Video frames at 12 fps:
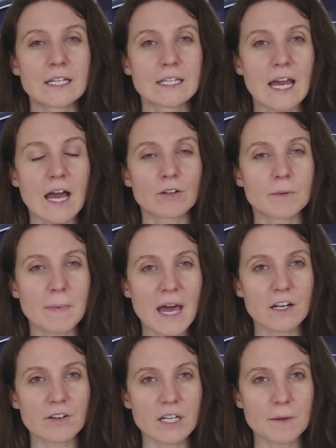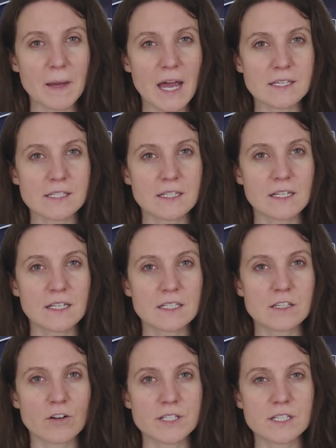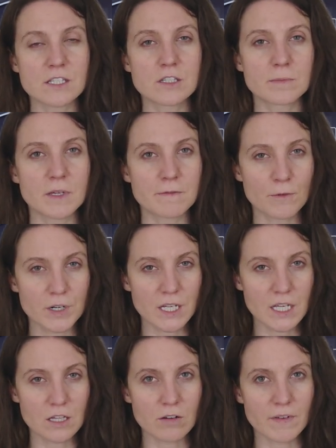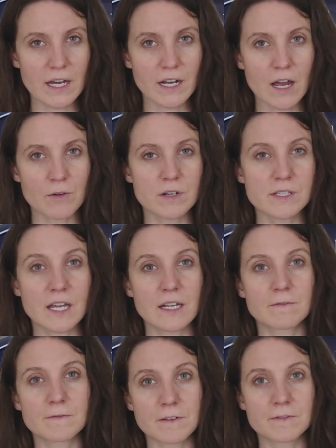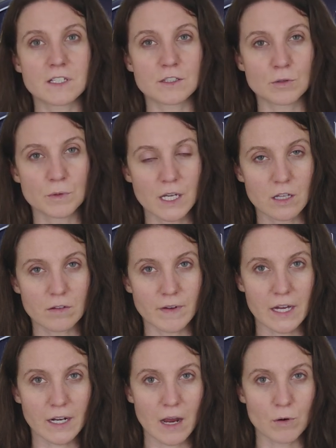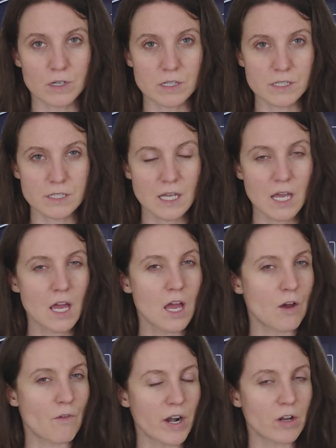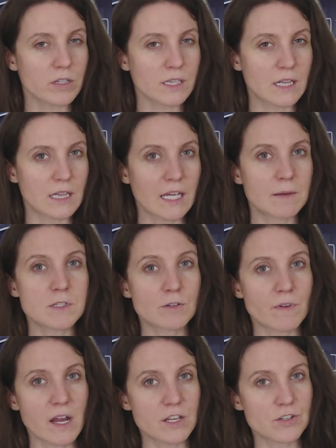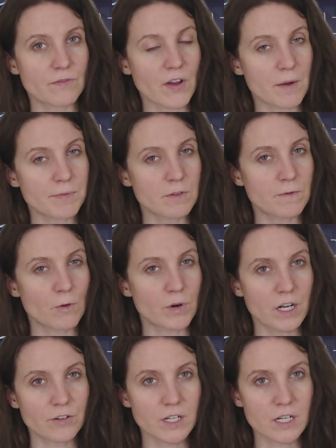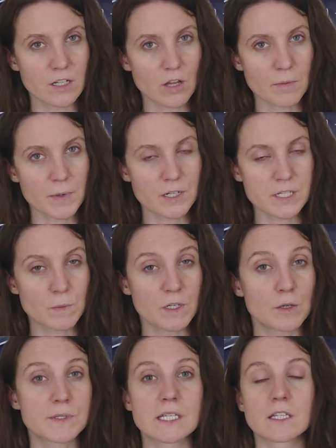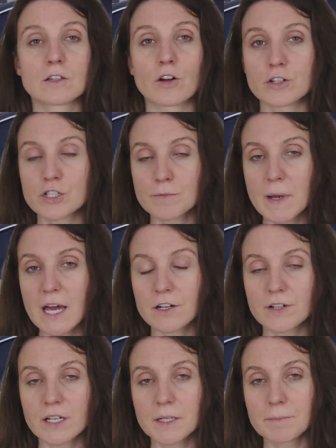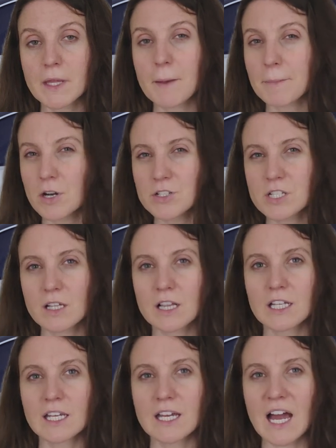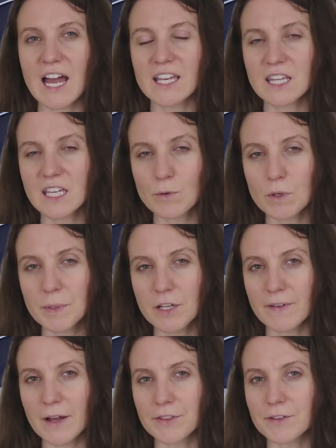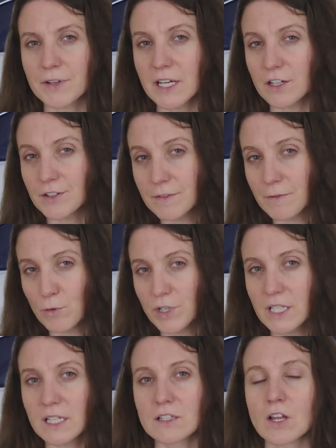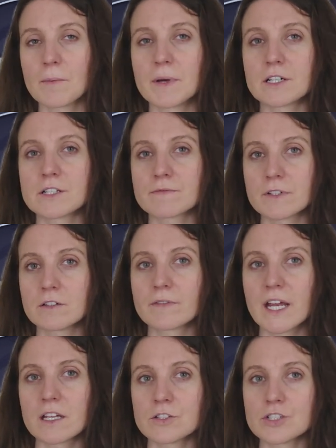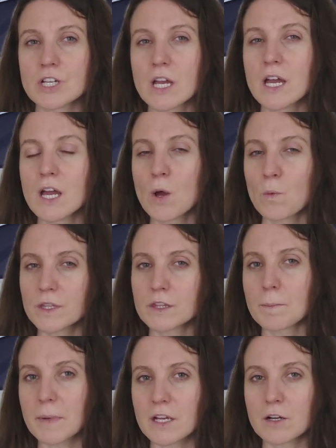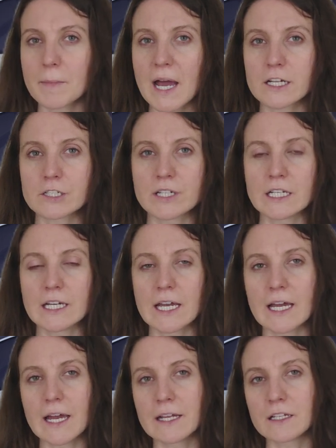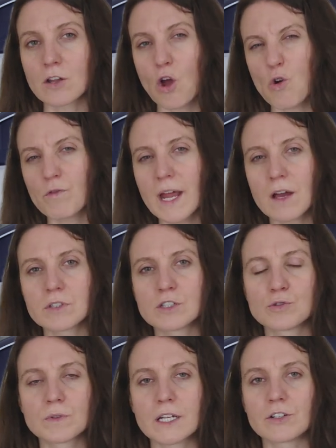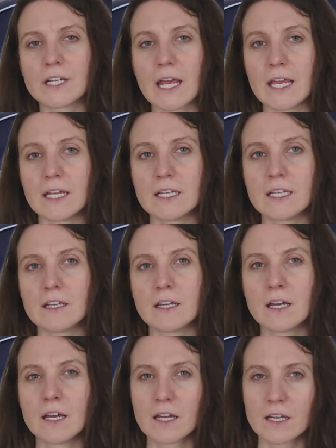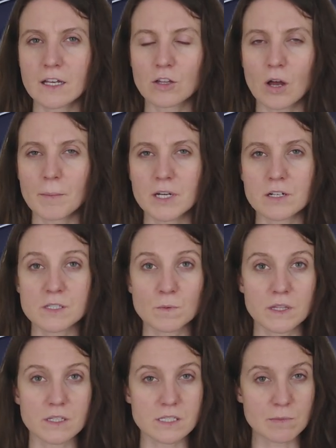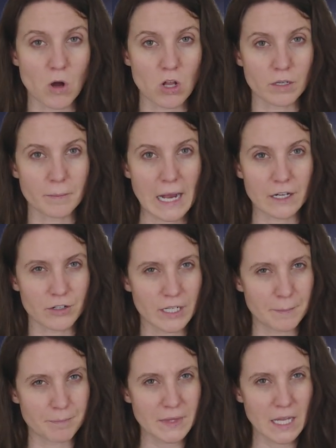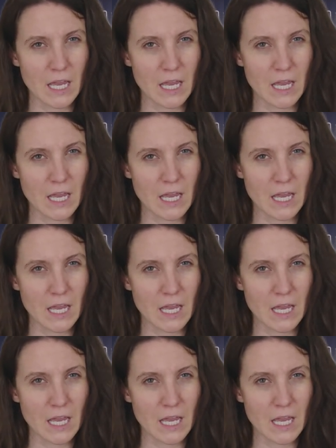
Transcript: Now, the battery capacities are said to be 40 kilowatt hours and 52 kilowatt hours. Renault claims a range of up to 400 kilometers when using the larger battery. Personally, I think it will be around 340 kilometers real range with the bigger battery and around 280 kilometers with the smaller battery.